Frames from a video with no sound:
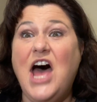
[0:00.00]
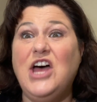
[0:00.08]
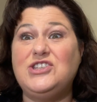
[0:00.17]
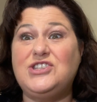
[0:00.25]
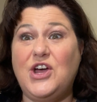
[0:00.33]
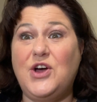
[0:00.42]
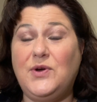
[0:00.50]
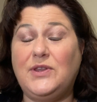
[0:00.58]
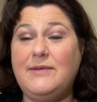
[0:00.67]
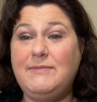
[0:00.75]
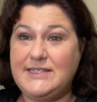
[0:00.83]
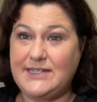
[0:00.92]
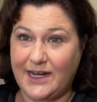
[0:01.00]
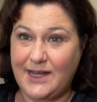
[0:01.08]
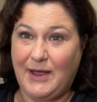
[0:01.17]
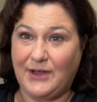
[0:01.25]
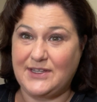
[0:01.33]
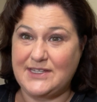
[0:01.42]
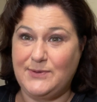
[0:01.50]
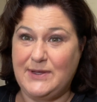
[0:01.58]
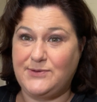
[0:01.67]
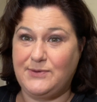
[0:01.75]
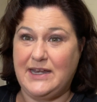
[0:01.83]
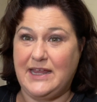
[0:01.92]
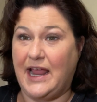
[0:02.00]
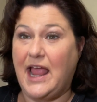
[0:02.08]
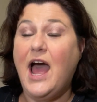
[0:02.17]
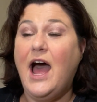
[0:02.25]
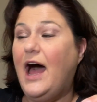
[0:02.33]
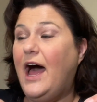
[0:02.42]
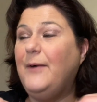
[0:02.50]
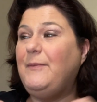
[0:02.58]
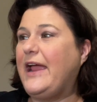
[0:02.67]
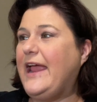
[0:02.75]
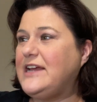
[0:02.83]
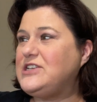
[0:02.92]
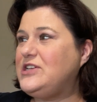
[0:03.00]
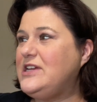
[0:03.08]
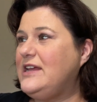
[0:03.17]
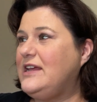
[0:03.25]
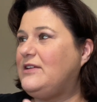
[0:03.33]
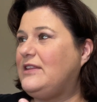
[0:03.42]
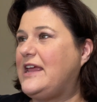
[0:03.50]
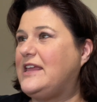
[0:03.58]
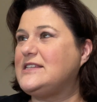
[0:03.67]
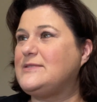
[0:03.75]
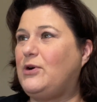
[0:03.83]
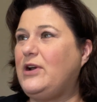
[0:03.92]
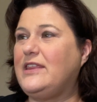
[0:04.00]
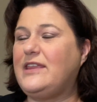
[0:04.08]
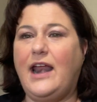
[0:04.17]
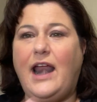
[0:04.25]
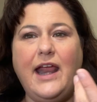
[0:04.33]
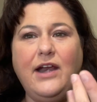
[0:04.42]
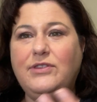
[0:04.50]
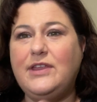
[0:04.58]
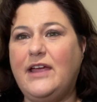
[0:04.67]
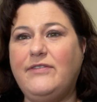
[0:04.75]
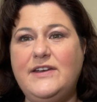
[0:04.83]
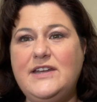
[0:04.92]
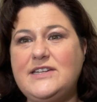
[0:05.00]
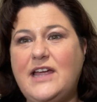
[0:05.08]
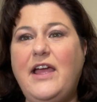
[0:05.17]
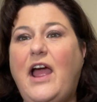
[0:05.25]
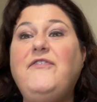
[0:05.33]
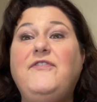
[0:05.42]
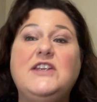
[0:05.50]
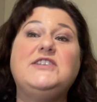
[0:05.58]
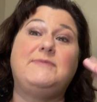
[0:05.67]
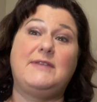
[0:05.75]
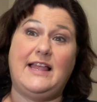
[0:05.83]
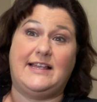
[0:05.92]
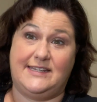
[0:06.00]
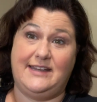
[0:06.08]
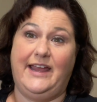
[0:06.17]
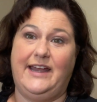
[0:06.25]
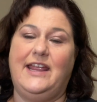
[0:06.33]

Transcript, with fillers: So let me talk about this week's reading. Um, I actually, like this morning, thought, I don't think I finished, I, I finished something last night